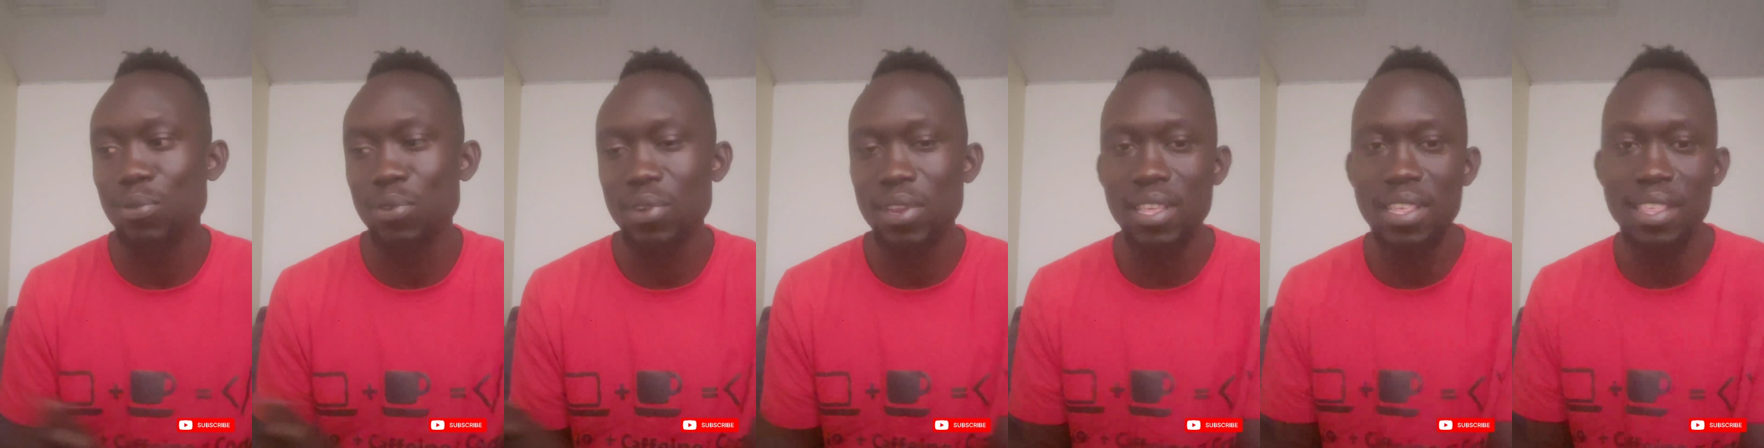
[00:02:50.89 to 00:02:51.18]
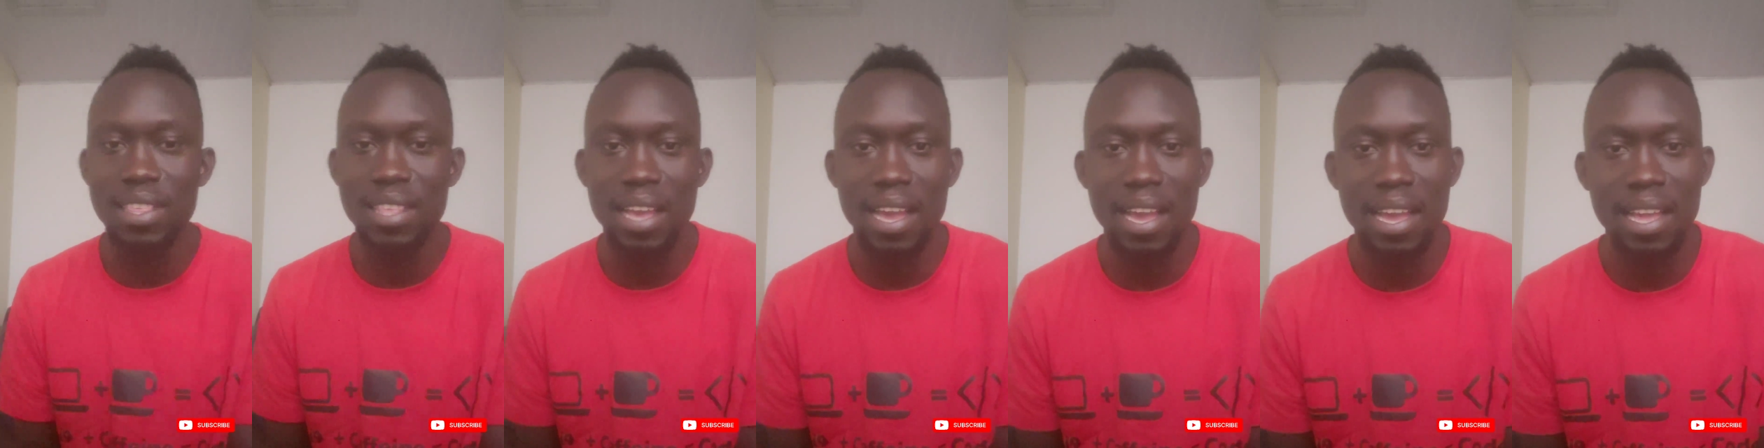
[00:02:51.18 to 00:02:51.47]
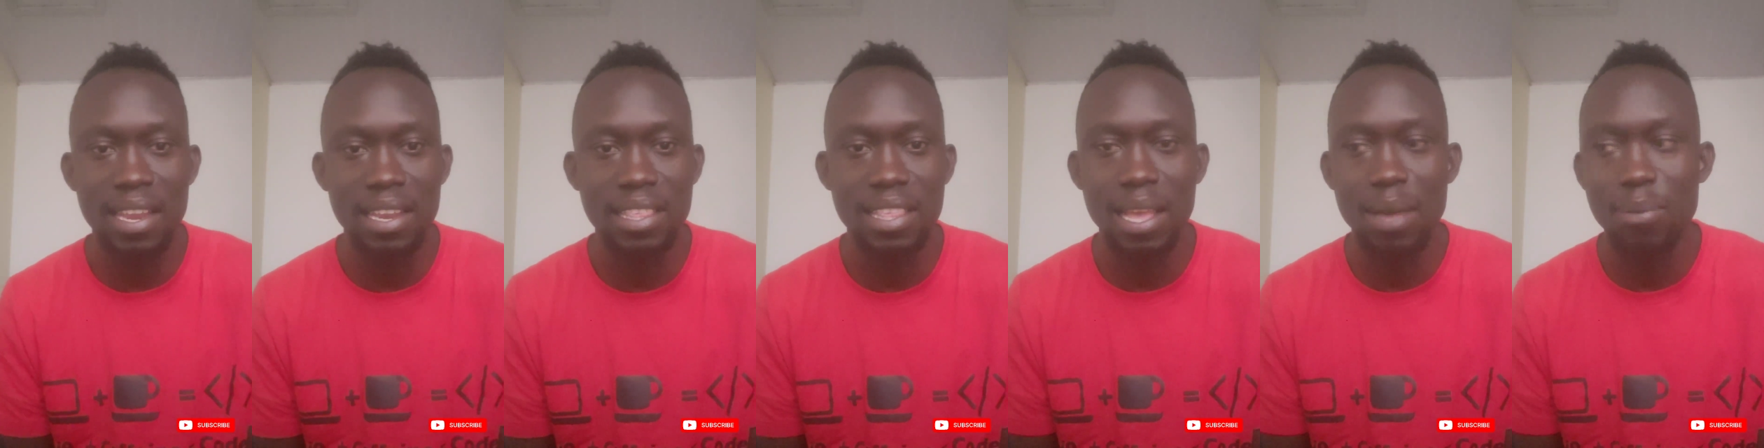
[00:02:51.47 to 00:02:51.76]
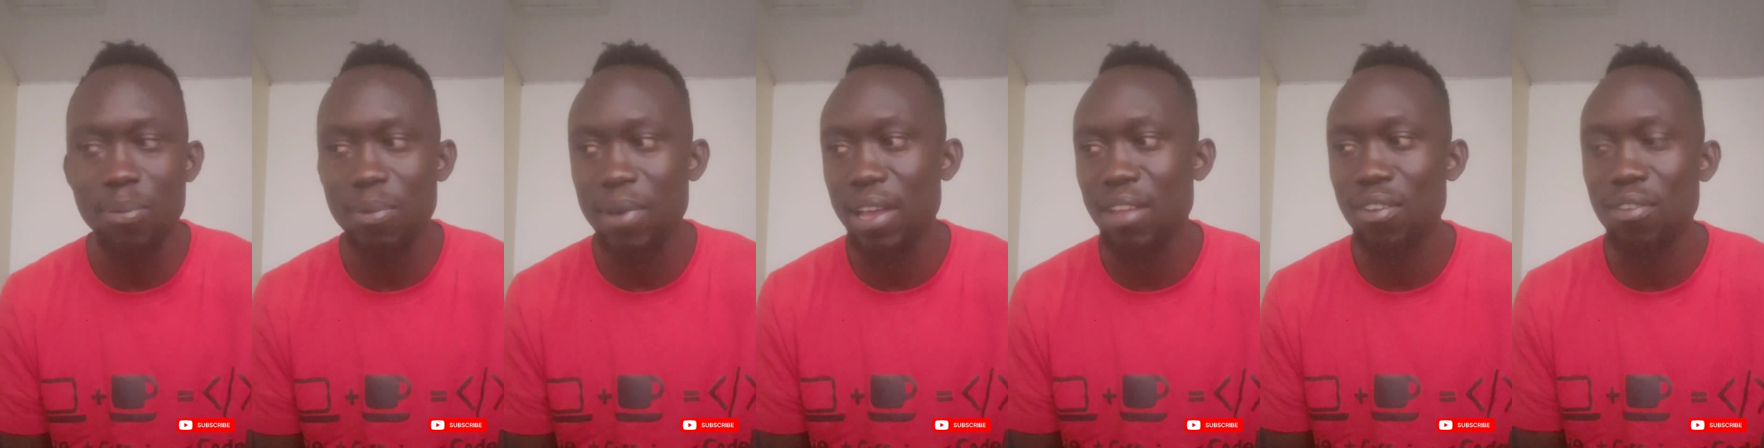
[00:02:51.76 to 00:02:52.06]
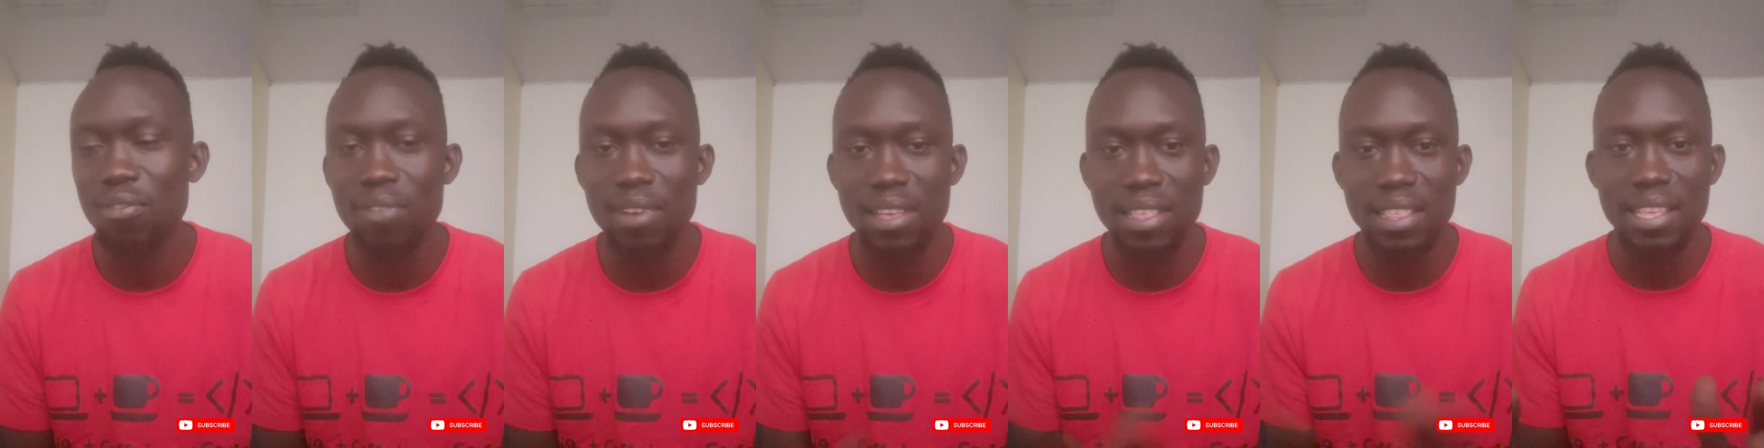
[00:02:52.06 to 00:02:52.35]
design, some kind
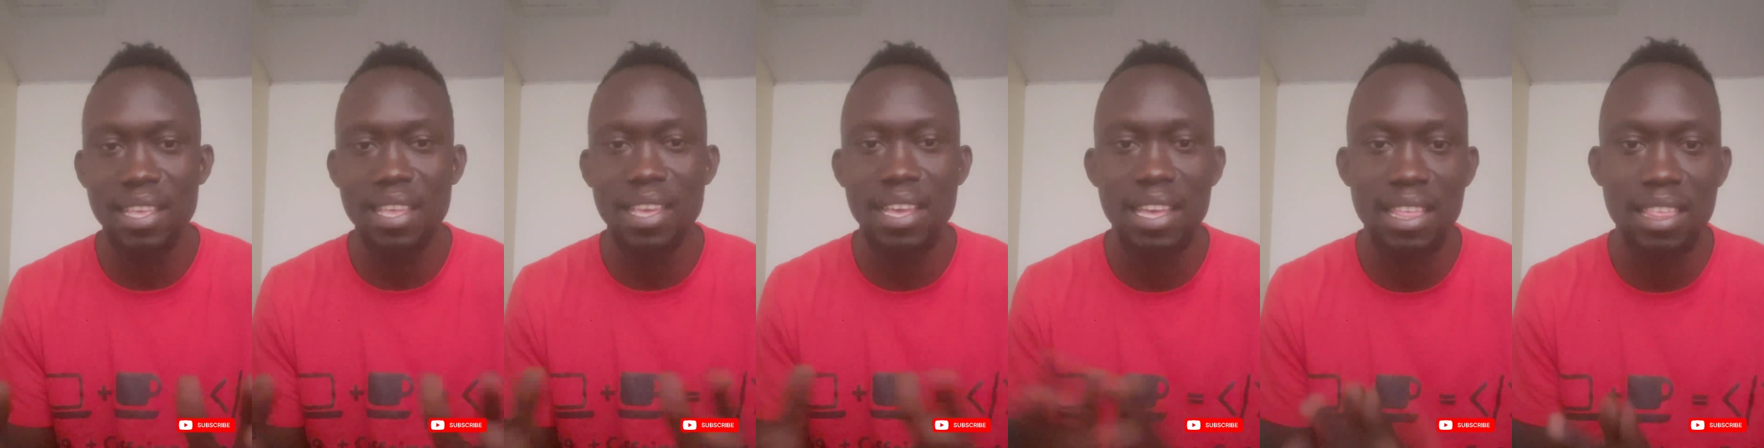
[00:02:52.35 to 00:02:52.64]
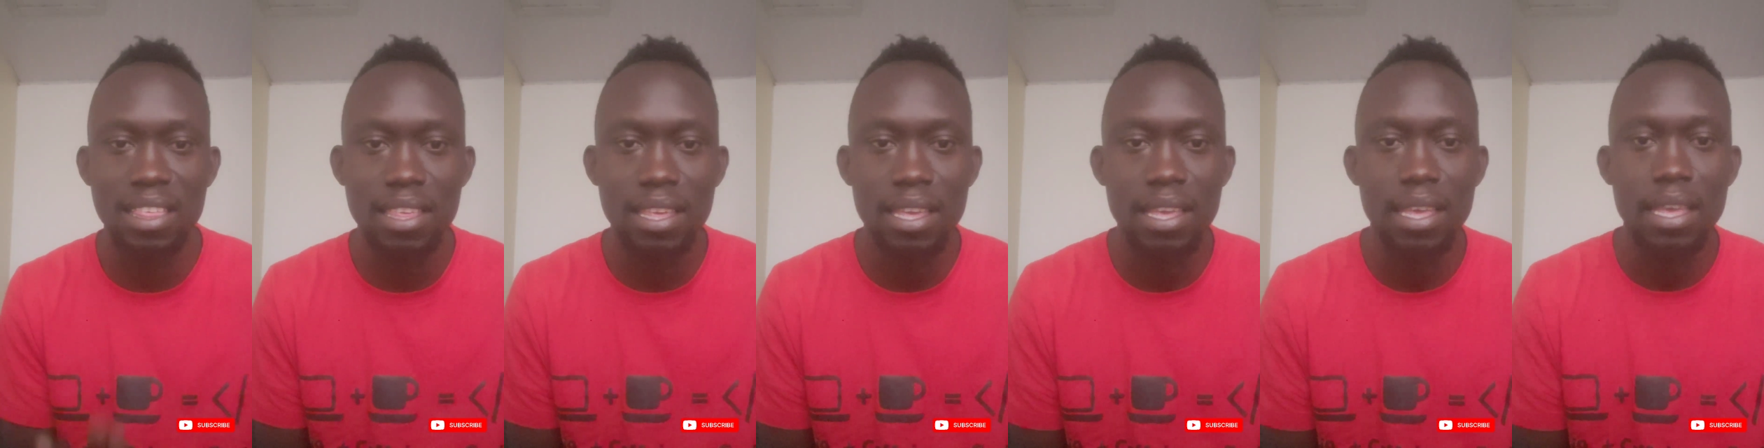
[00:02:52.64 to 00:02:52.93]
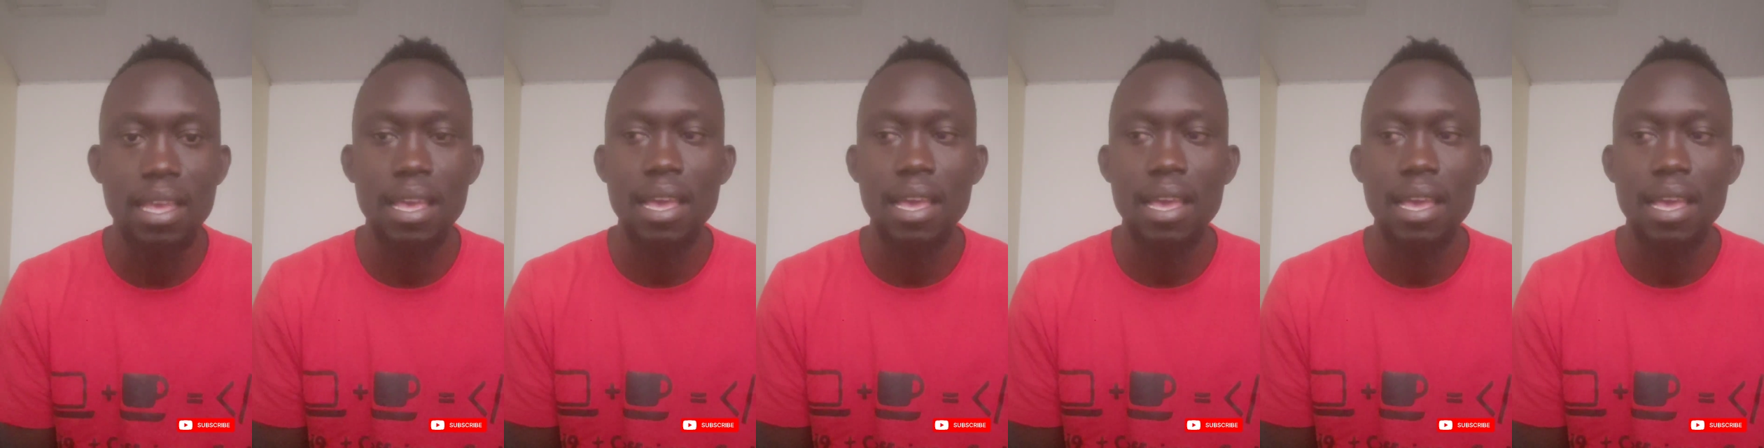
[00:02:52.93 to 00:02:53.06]
of a sketch.